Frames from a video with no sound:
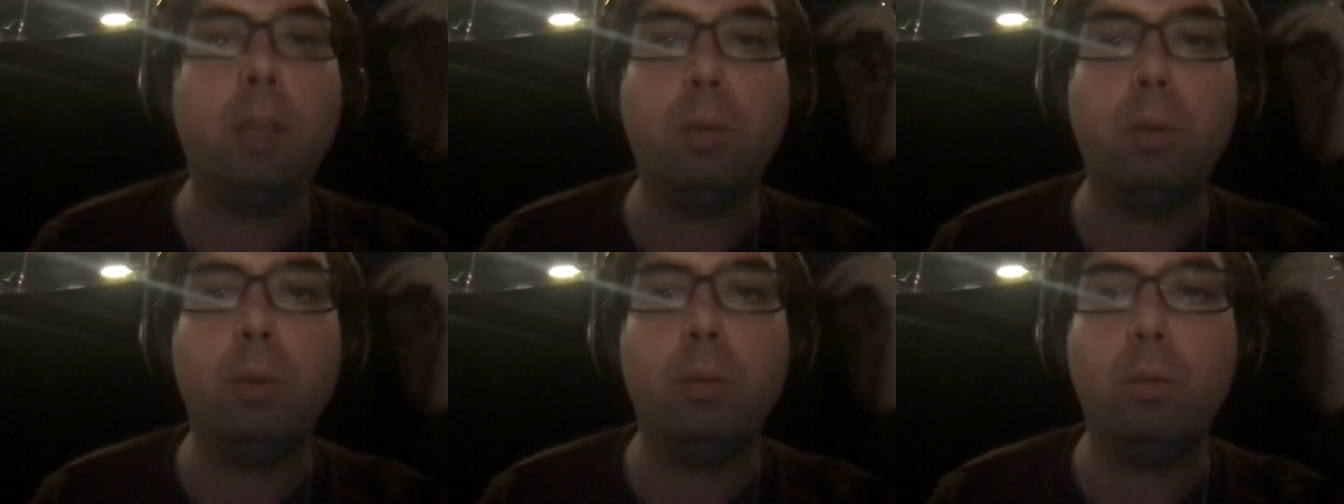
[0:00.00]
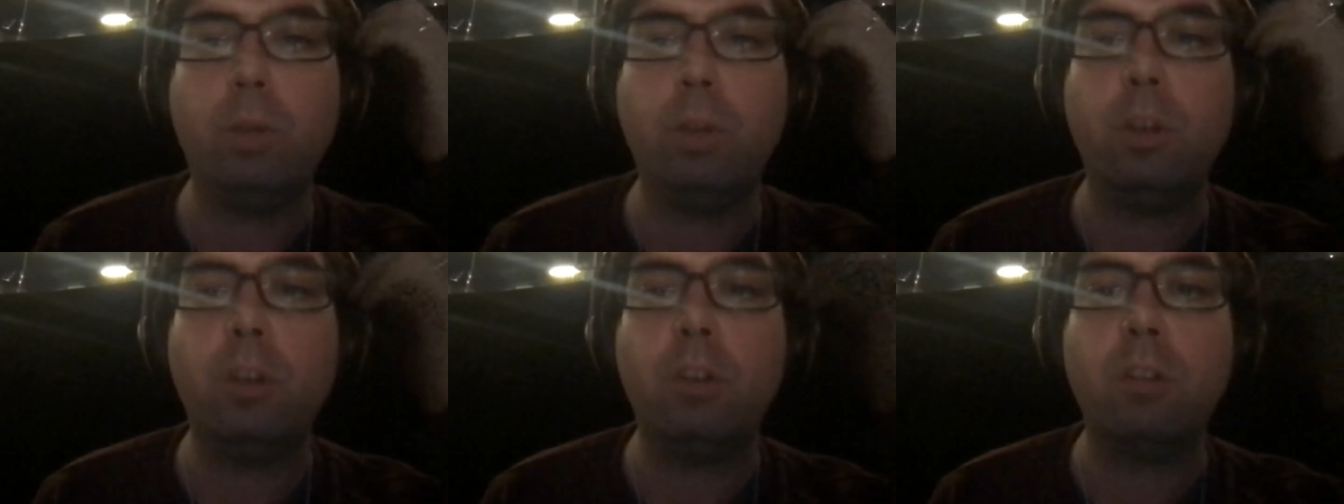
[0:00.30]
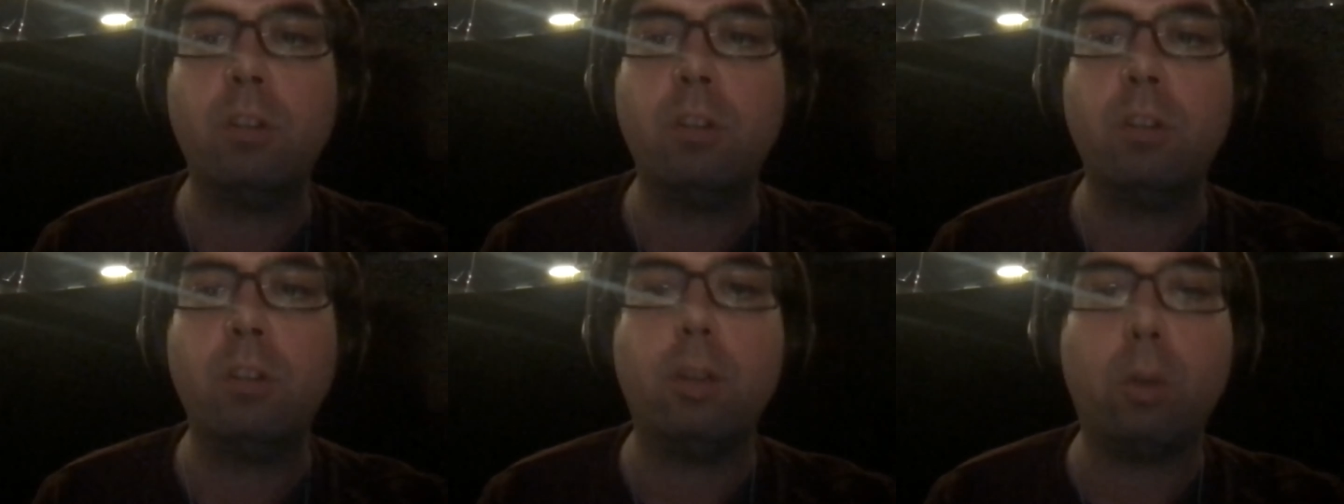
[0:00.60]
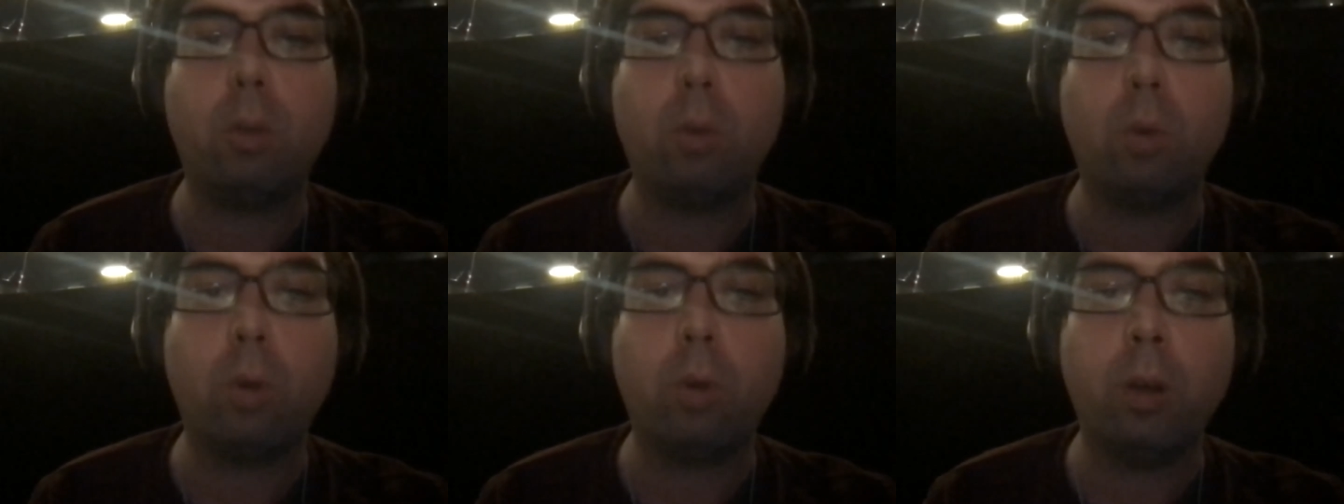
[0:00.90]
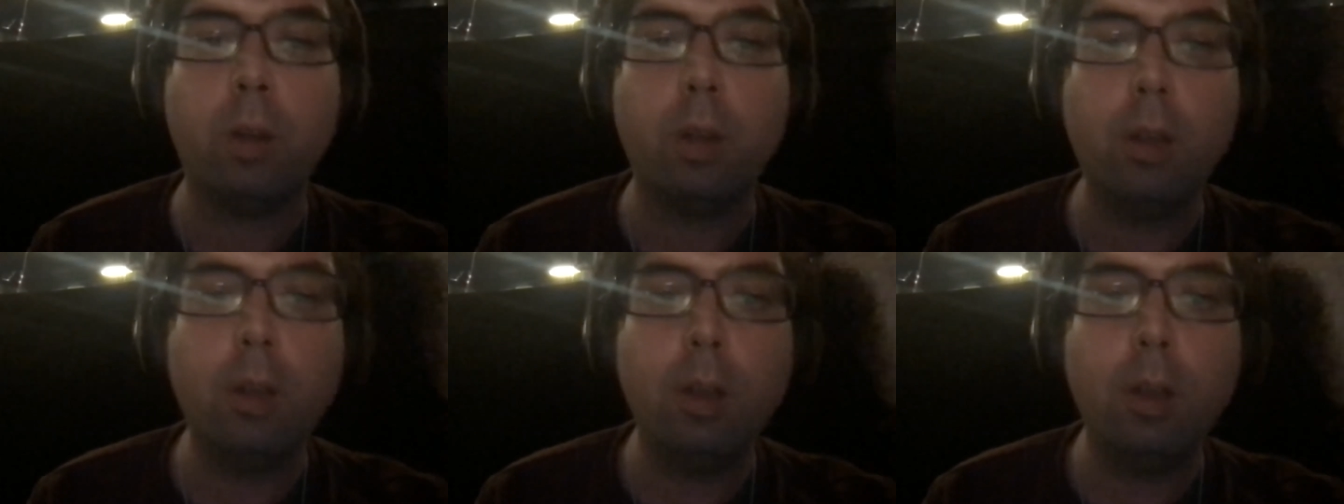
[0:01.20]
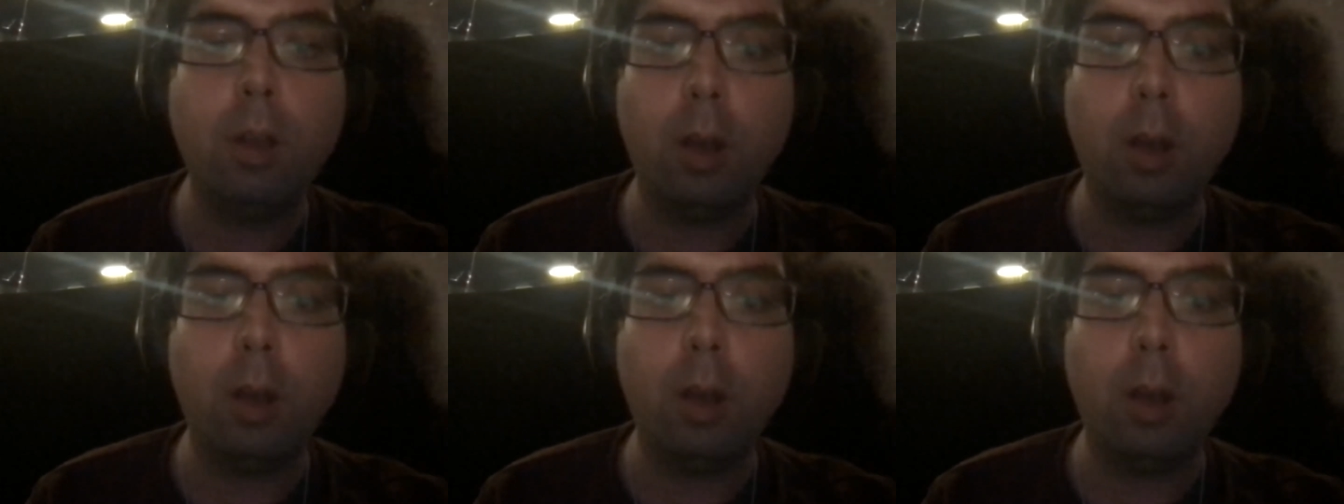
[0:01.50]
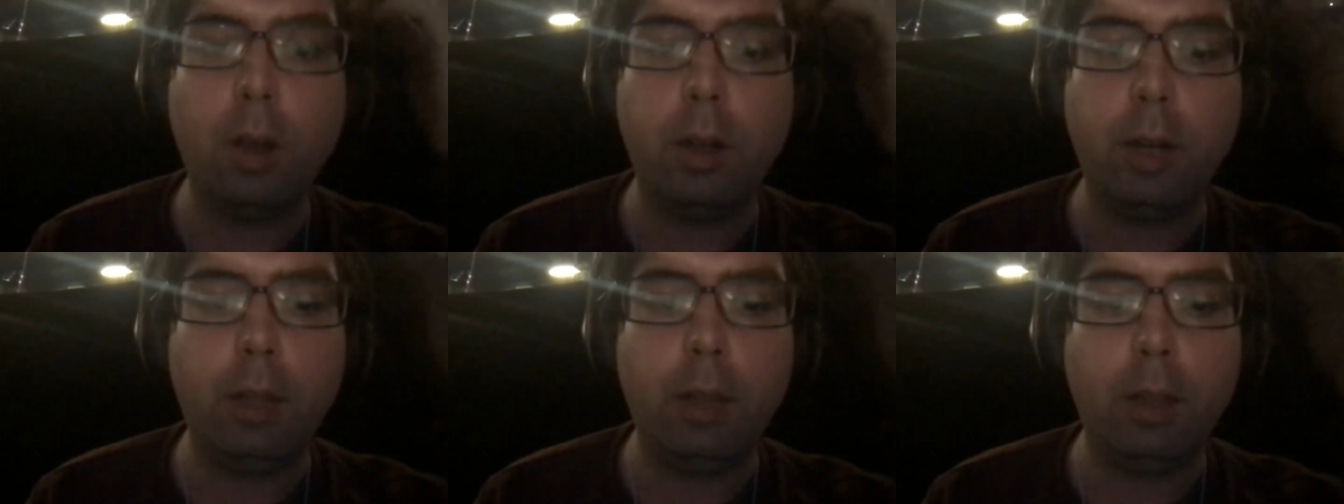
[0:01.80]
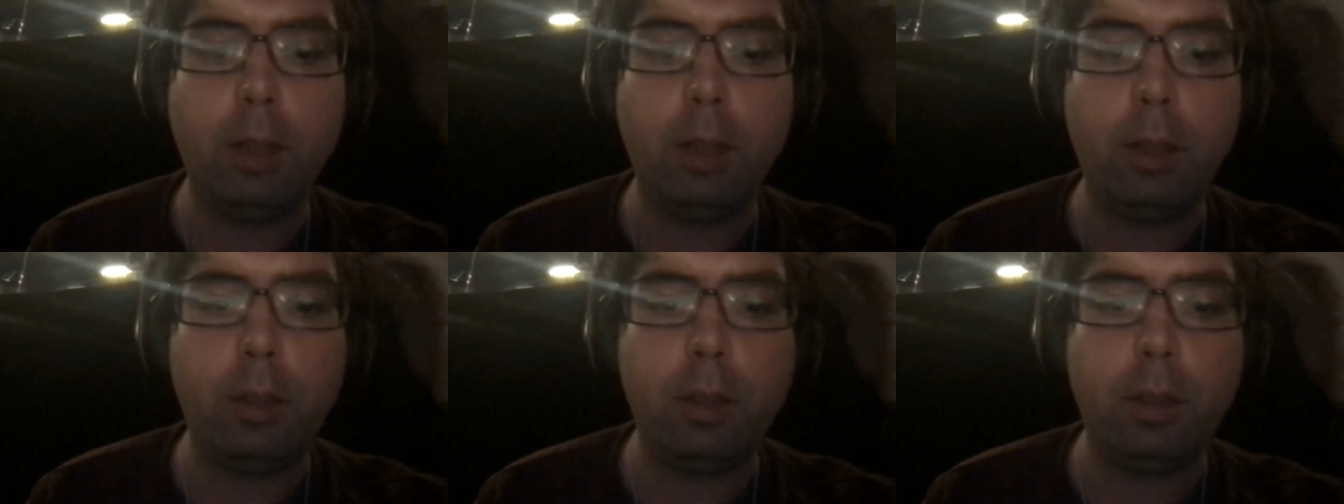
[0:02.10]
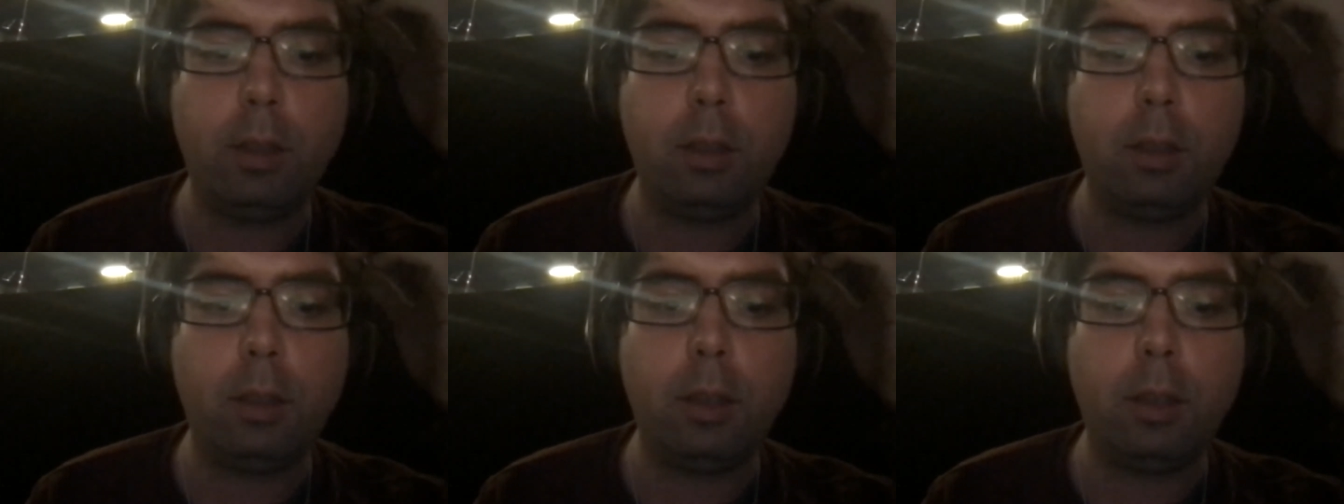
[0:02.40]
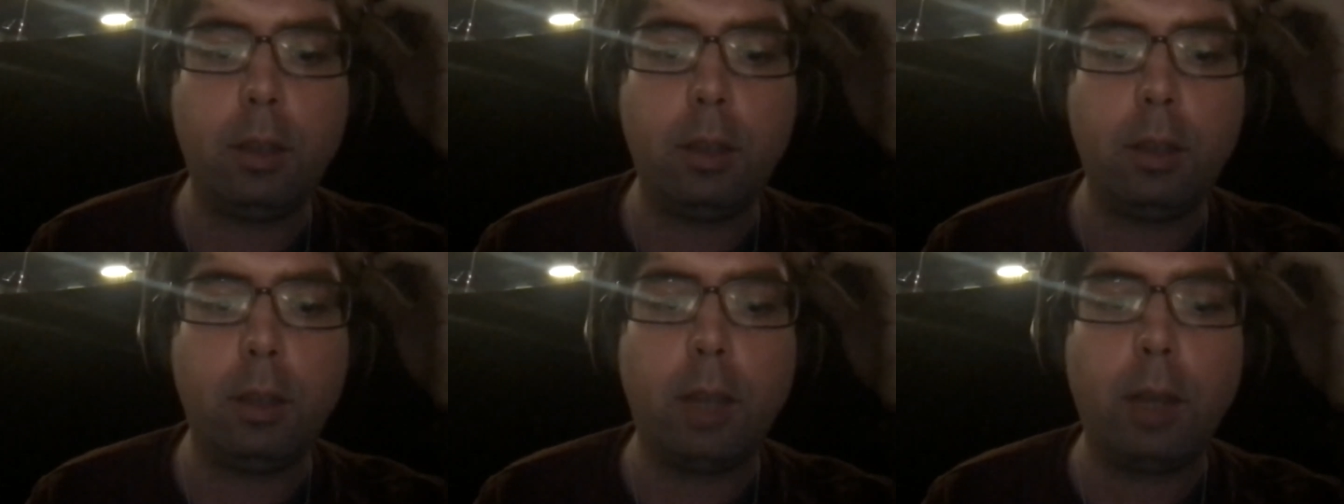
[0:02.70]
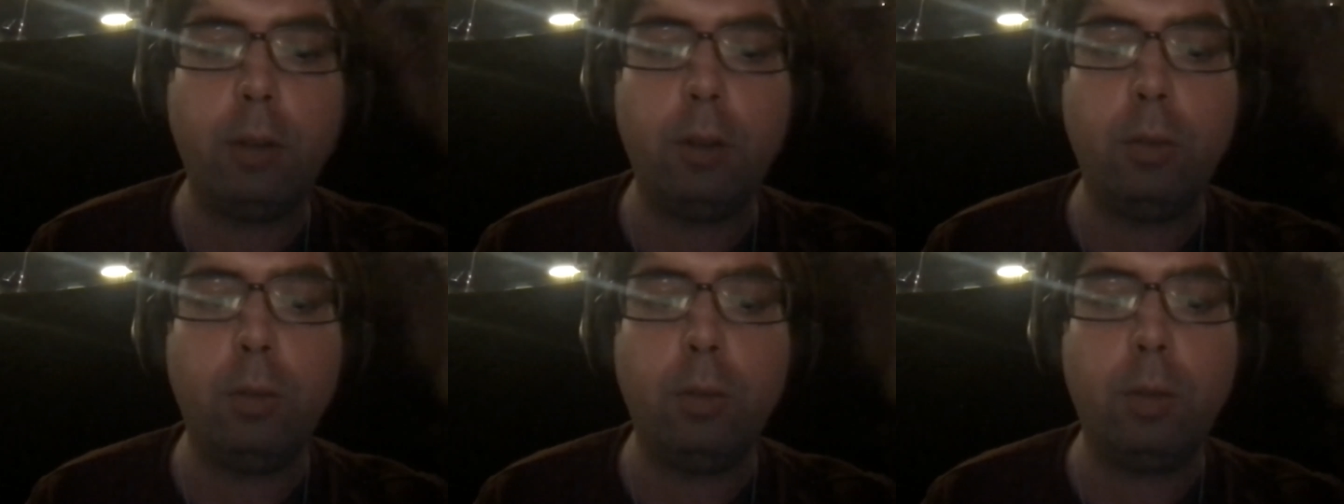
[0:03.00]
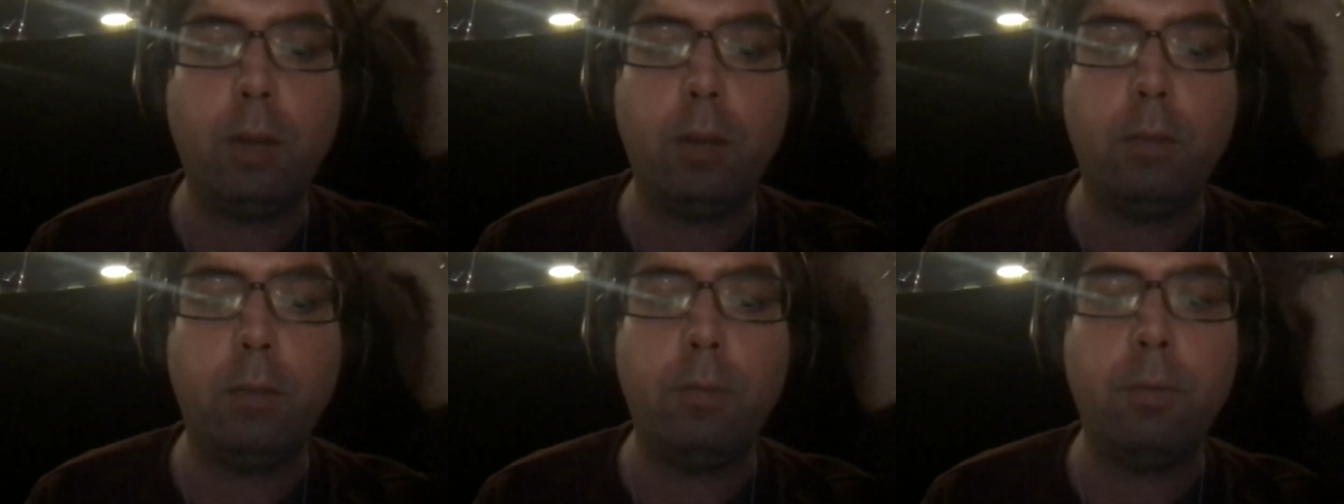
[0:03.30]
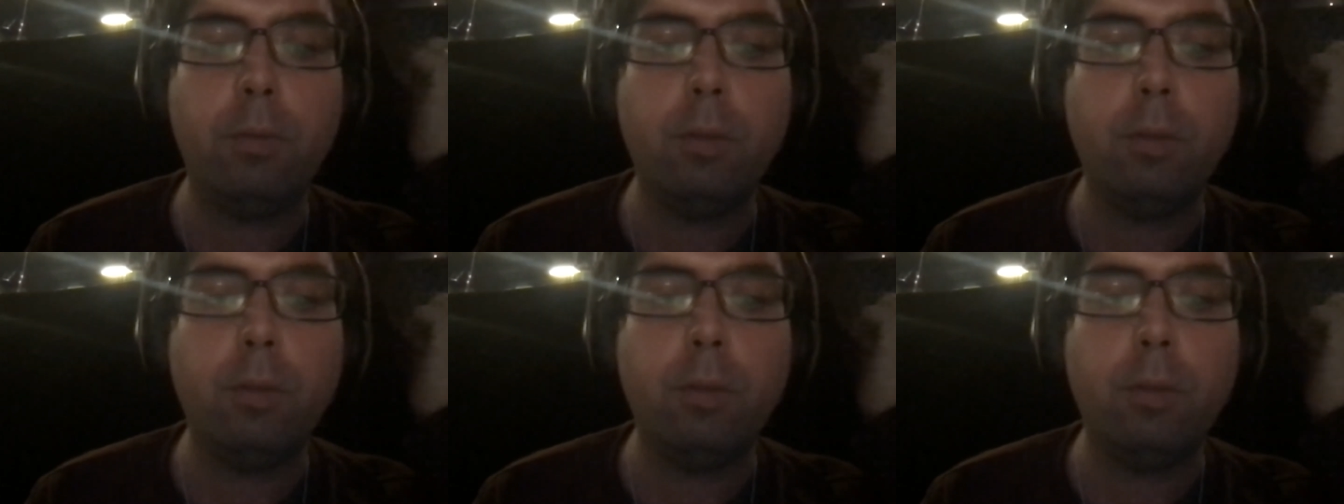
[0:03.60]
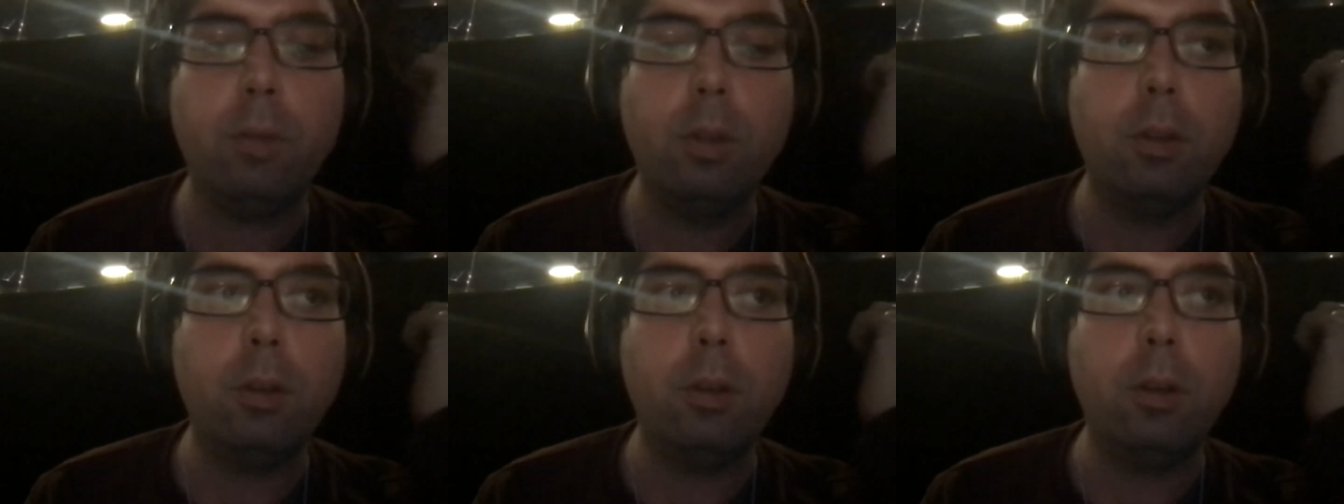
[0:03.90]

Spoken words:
it? Like, when you're on the court on a night like this, like, how do you kind of